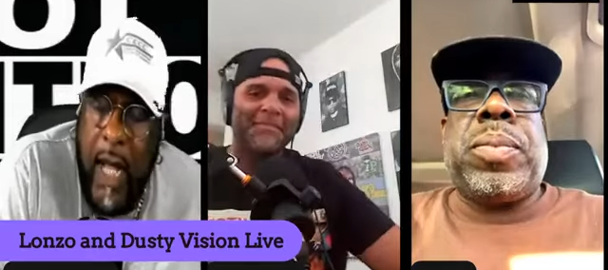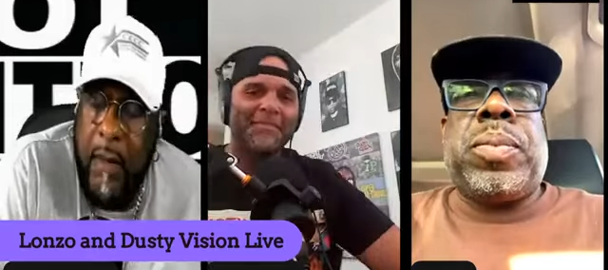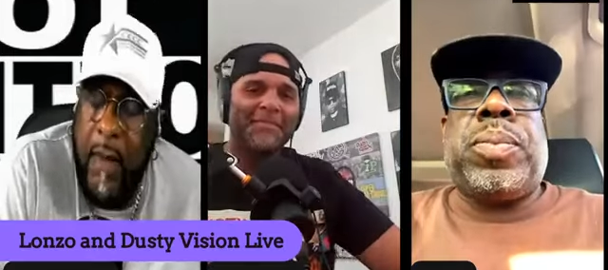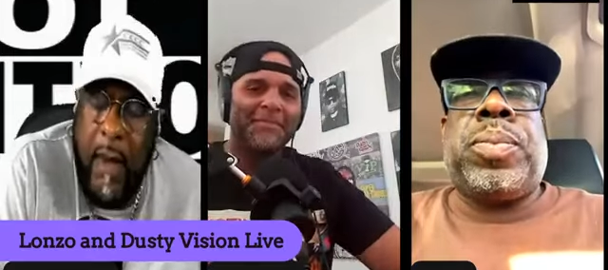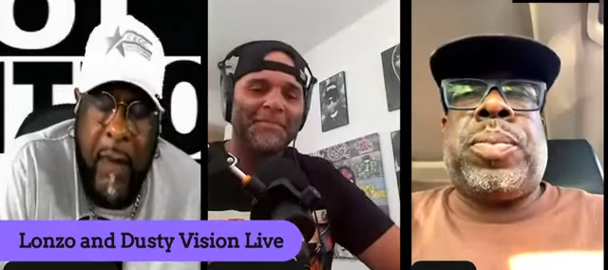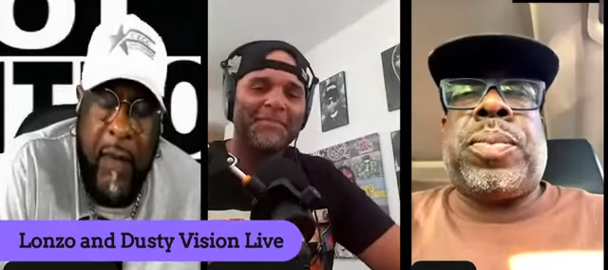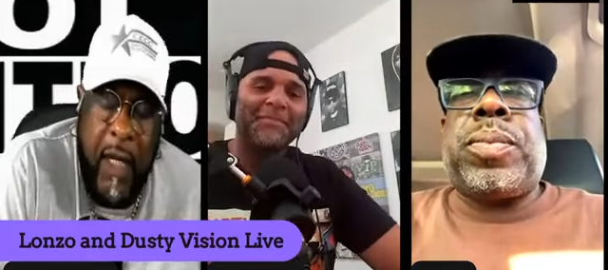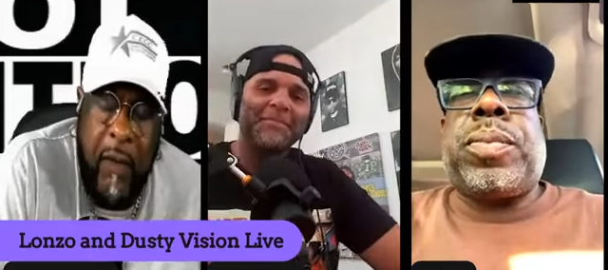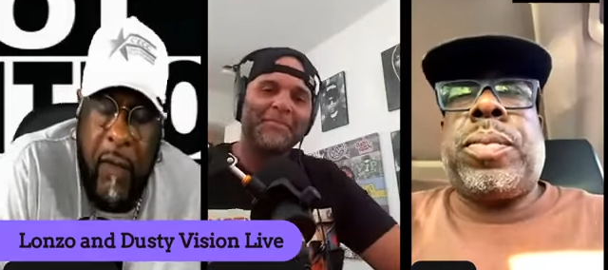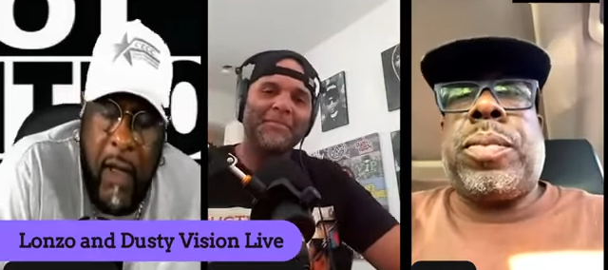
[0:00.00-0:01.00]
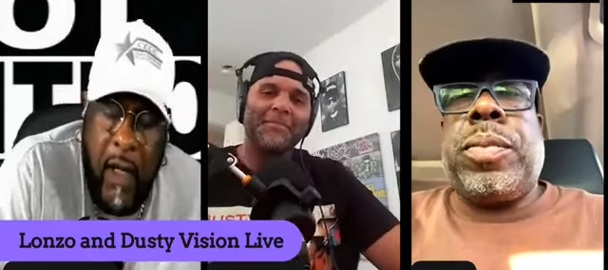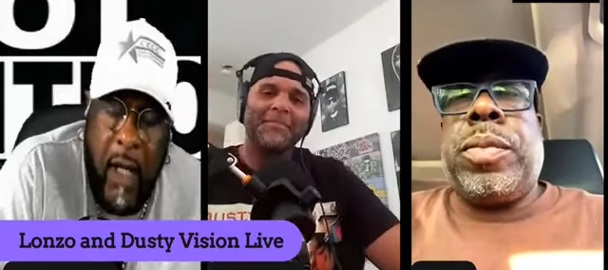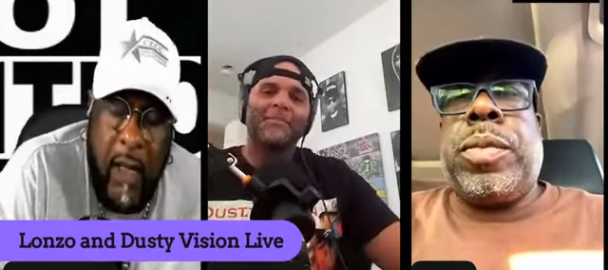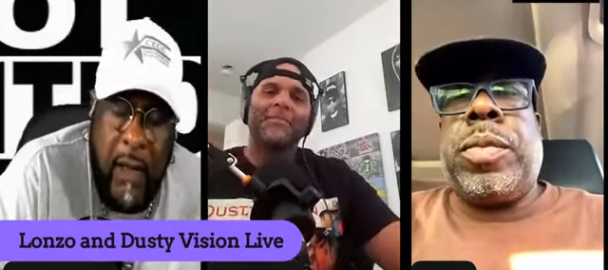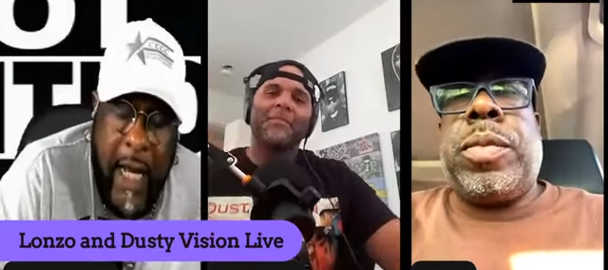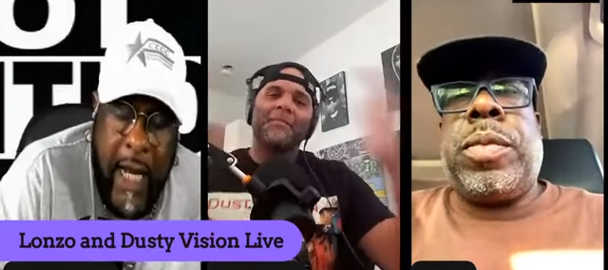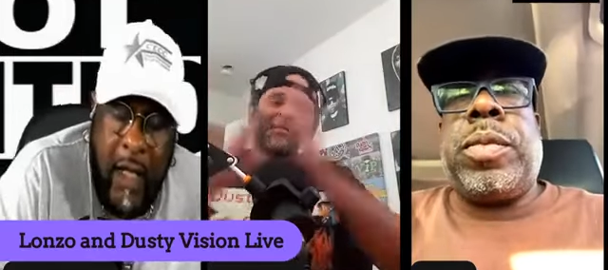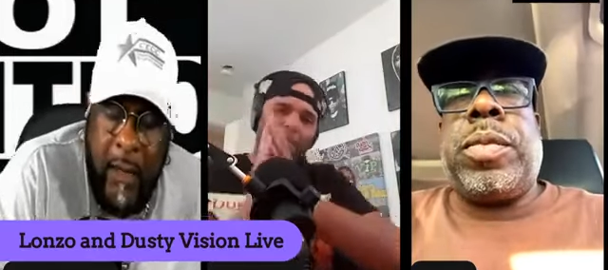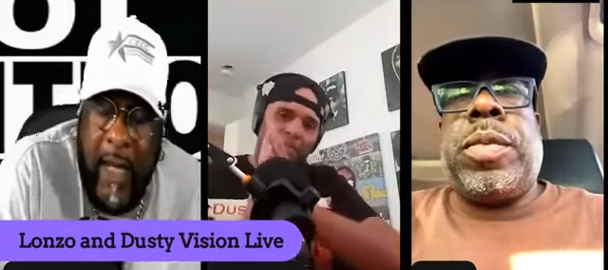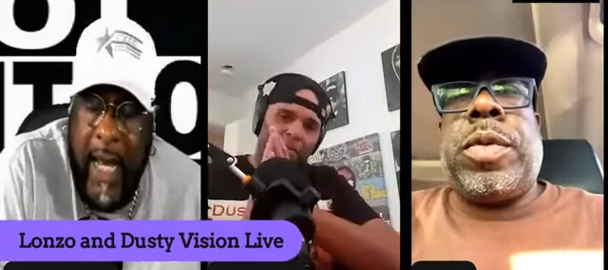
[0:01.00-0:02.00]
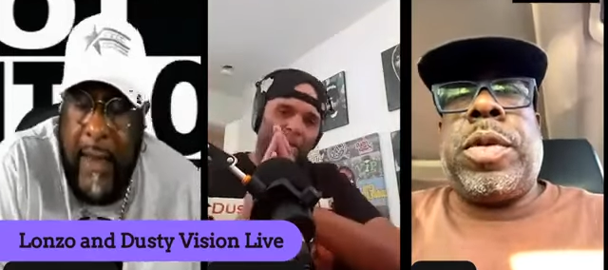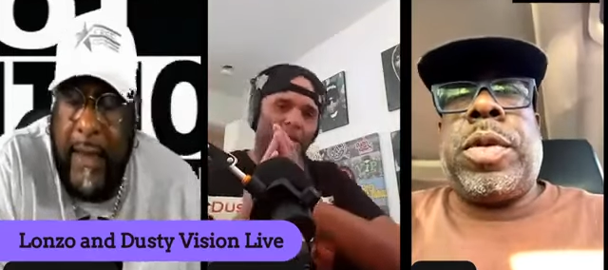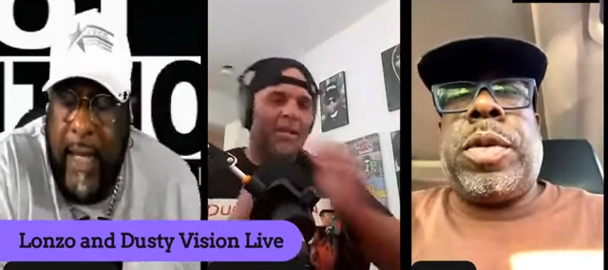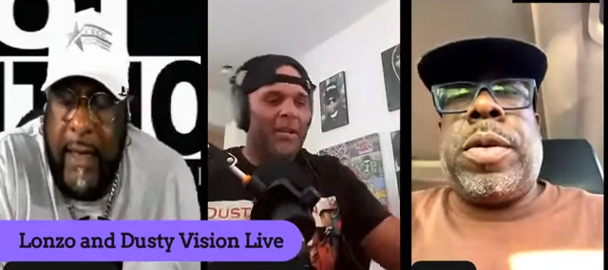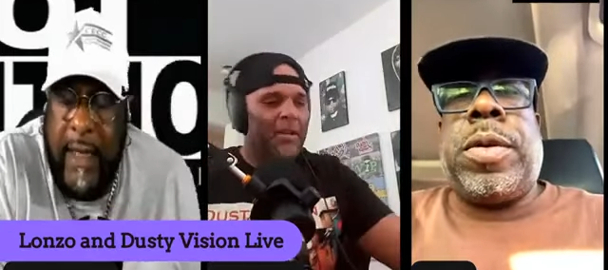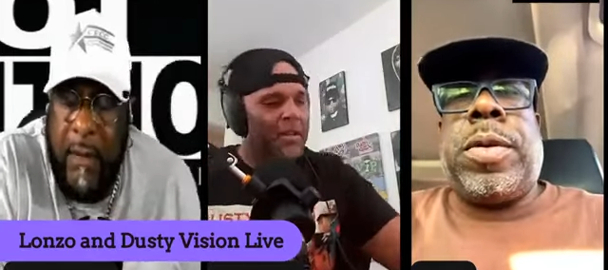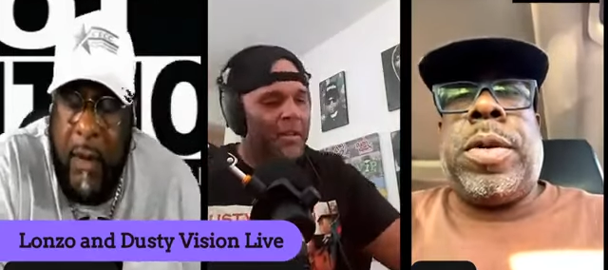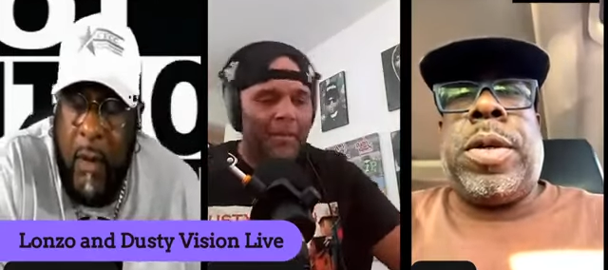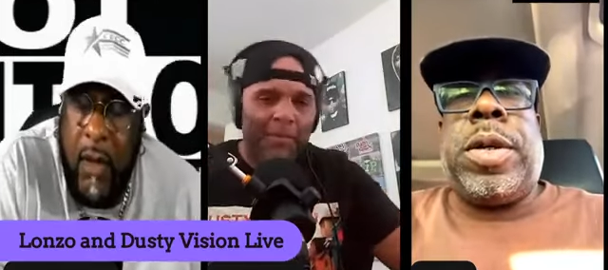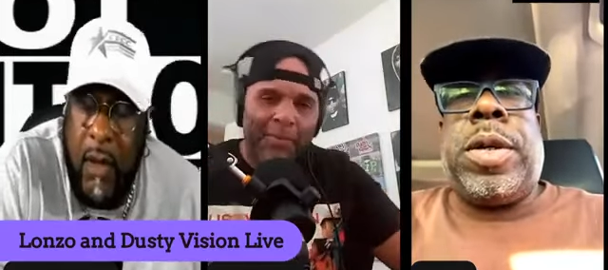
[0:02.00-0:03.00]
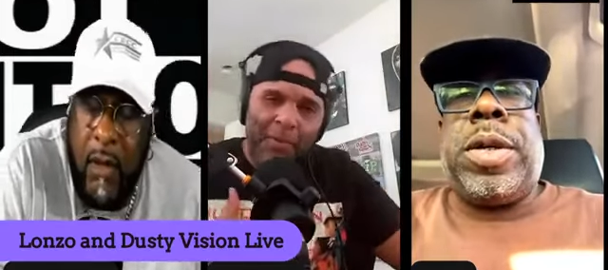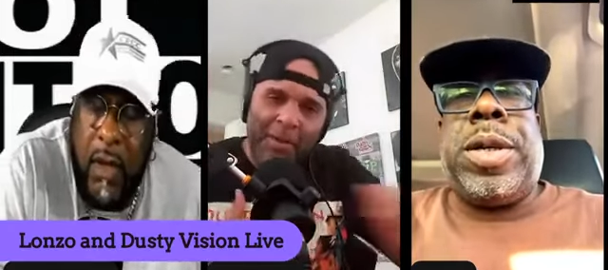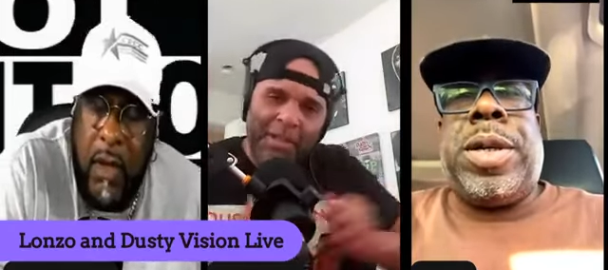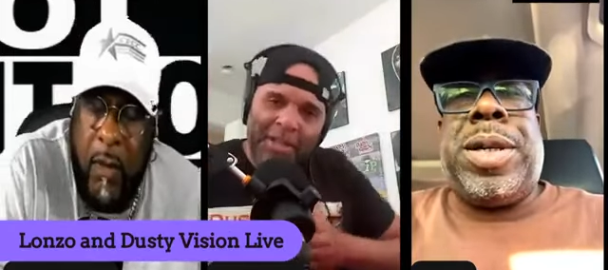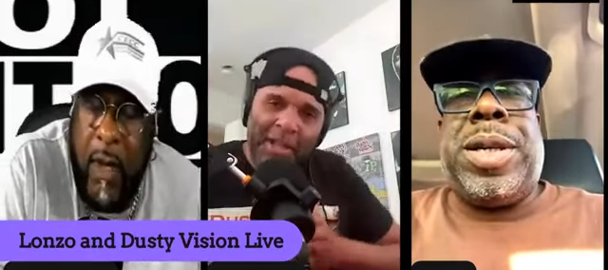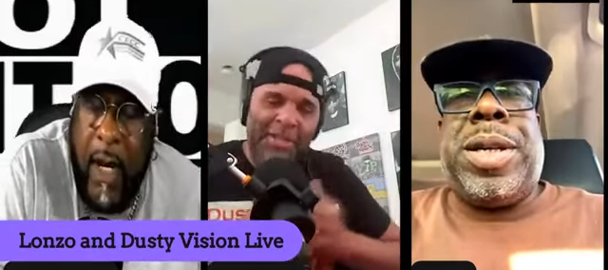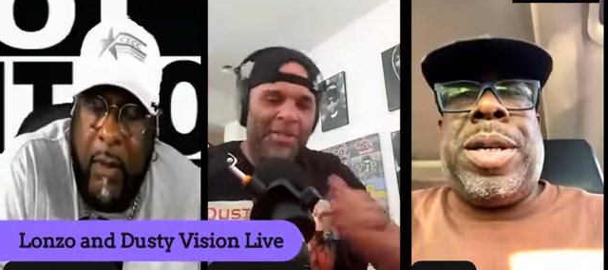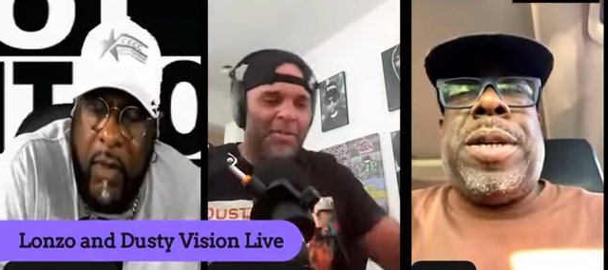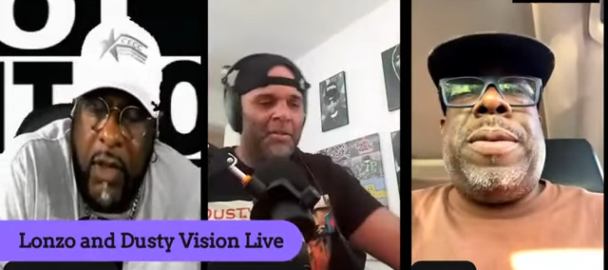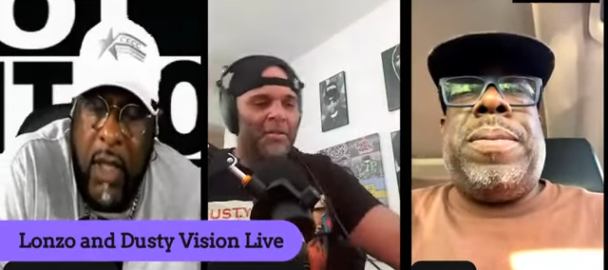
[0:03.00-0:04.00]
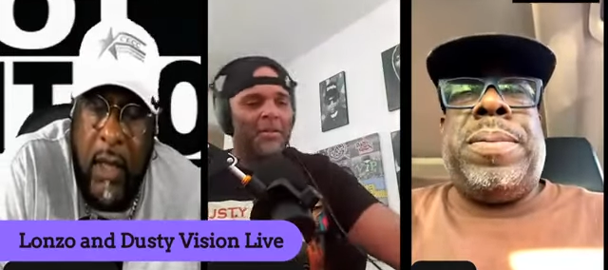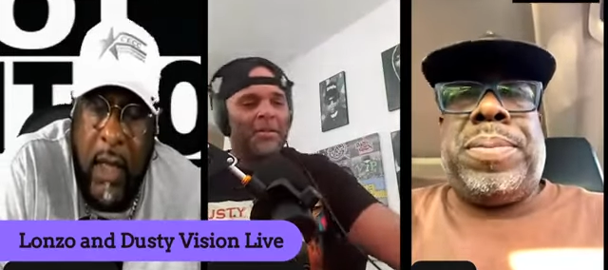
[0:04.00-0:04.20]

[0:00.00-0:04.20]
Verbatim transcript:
Speaker 1: Man, I thank you for uh, tackling me last night and telling me you want to do the show. Appreciate man. you.